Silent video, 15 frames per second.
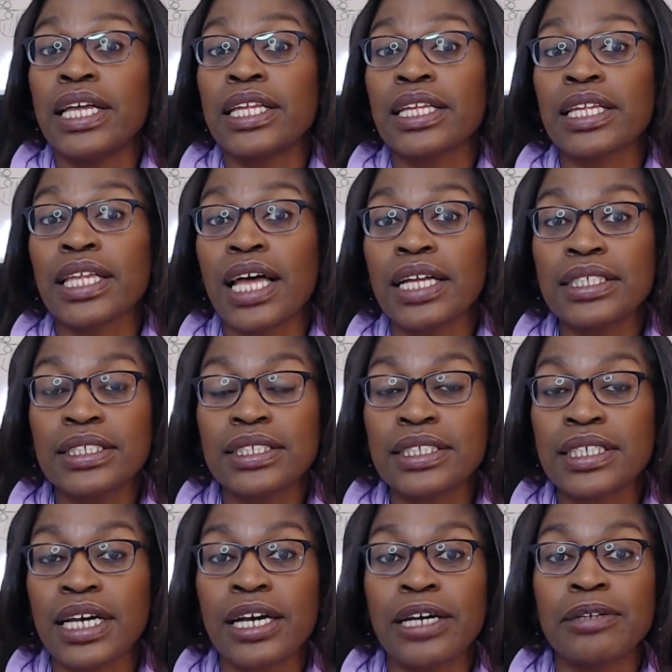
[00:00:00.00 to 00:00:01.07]
And a lot of
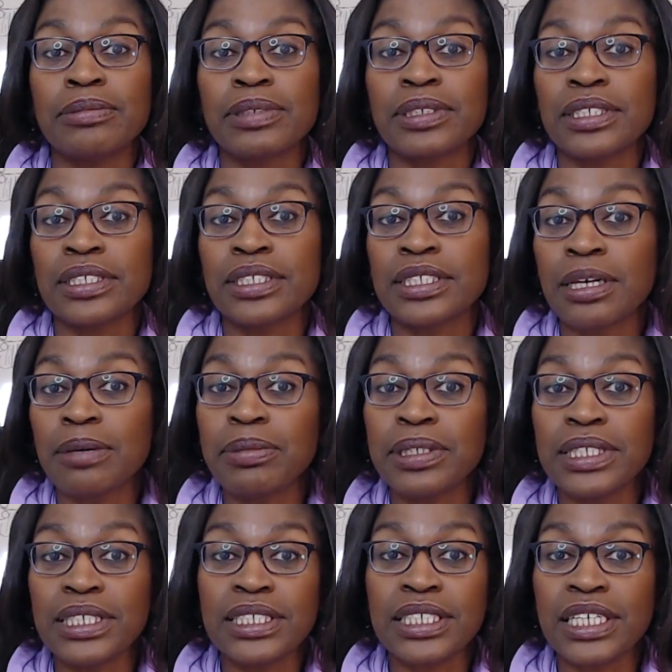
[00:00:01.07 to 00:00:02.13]
times, some of
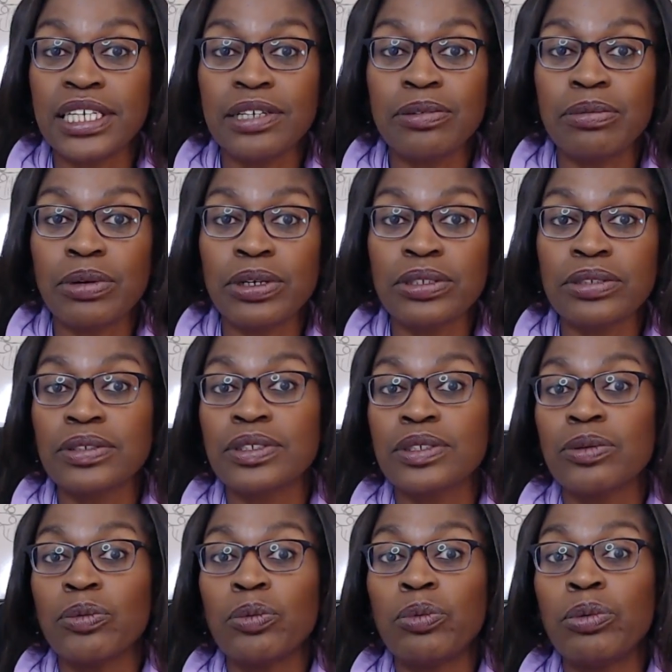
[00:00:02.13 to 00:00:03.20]
these keywords
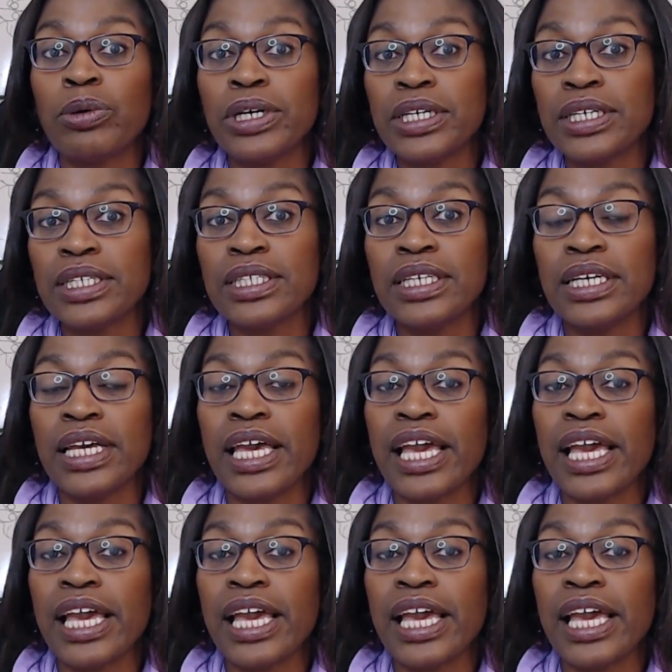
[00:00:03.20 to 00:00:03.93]
would